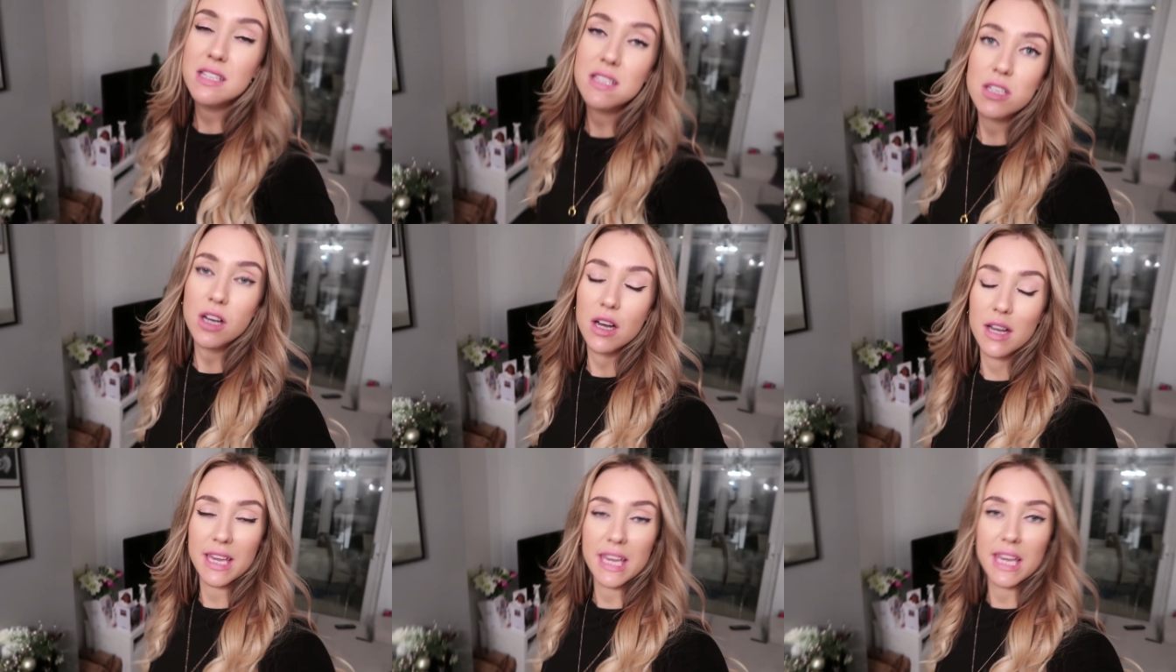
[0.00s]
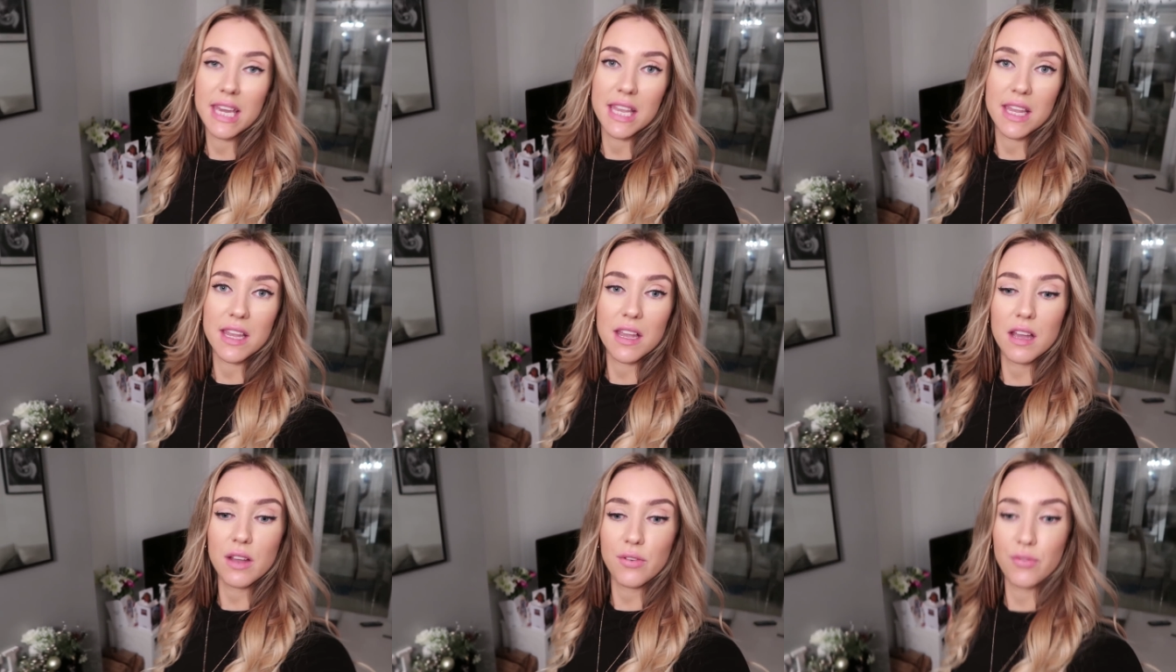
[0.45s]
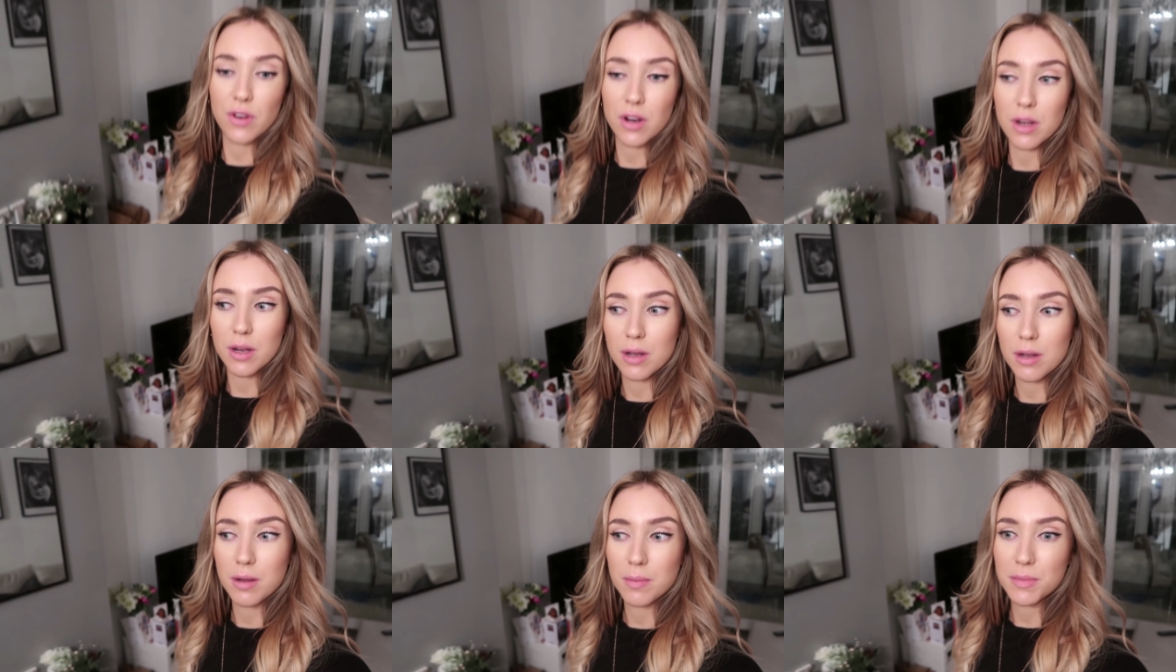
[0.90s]
just got in
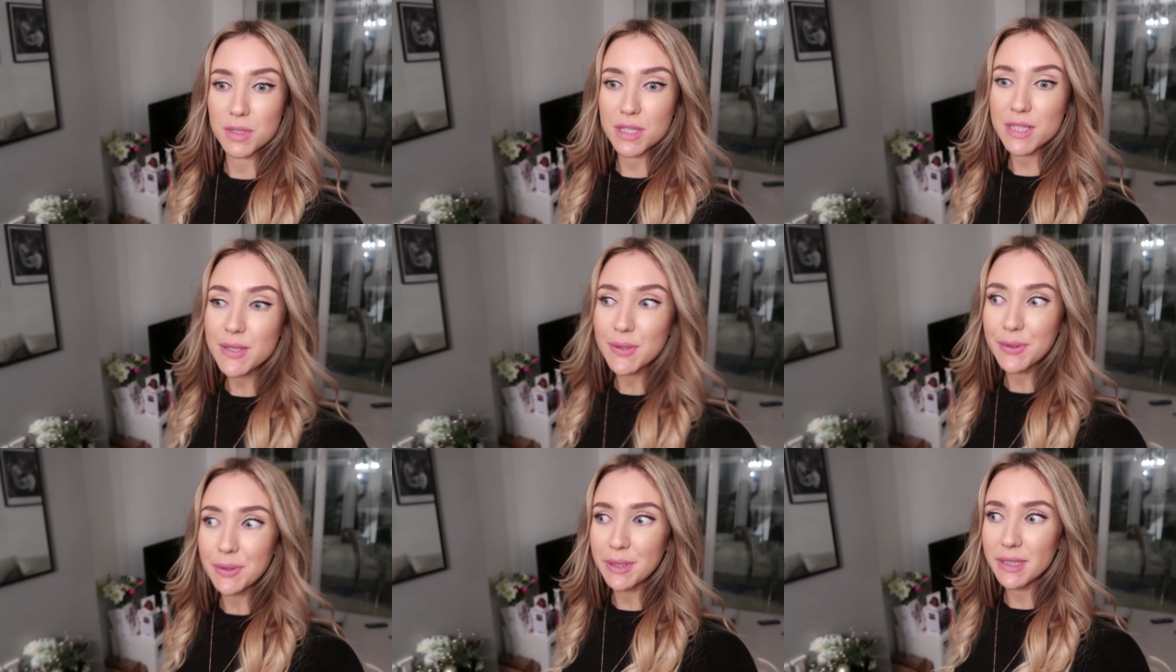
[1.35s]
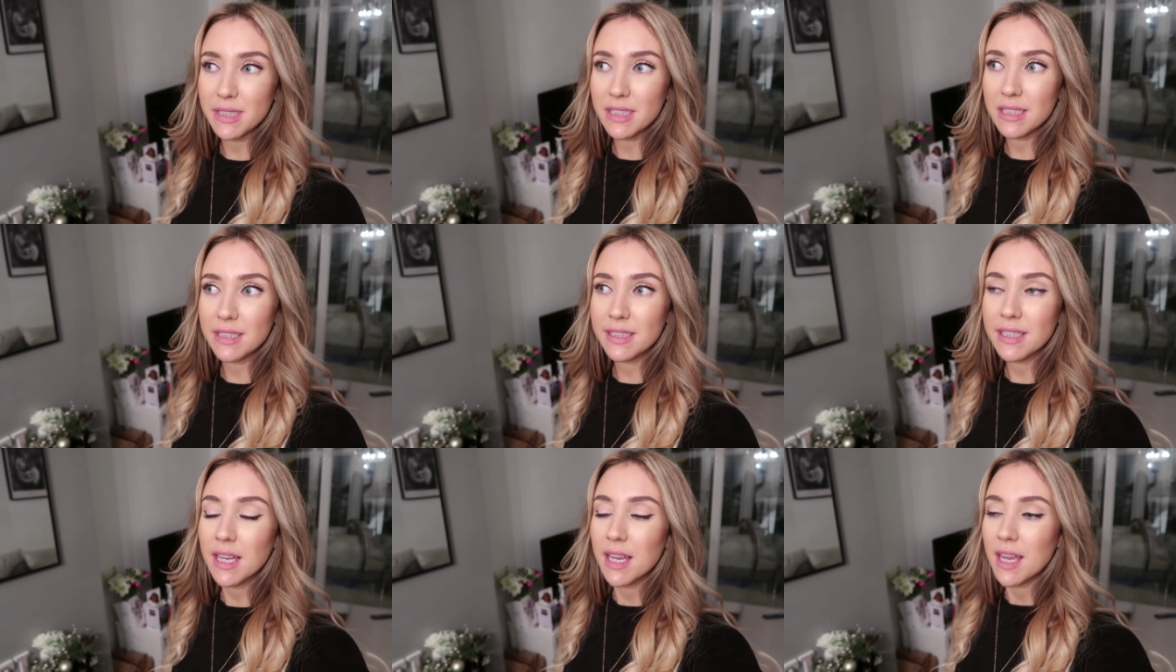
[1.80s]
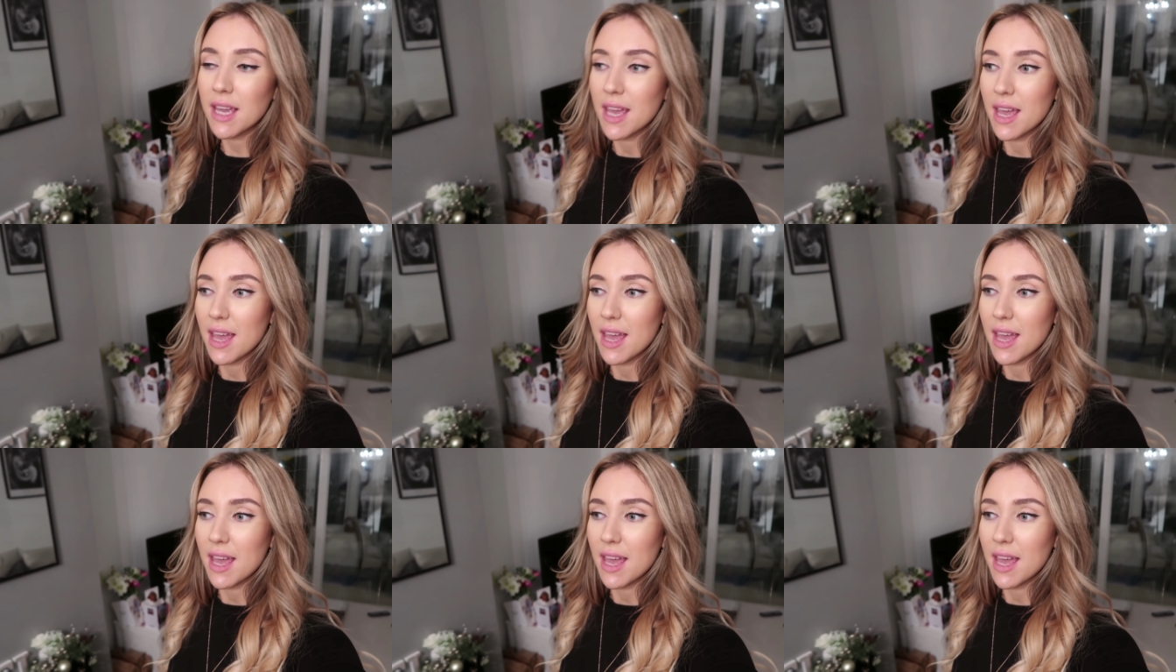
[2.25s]
from school.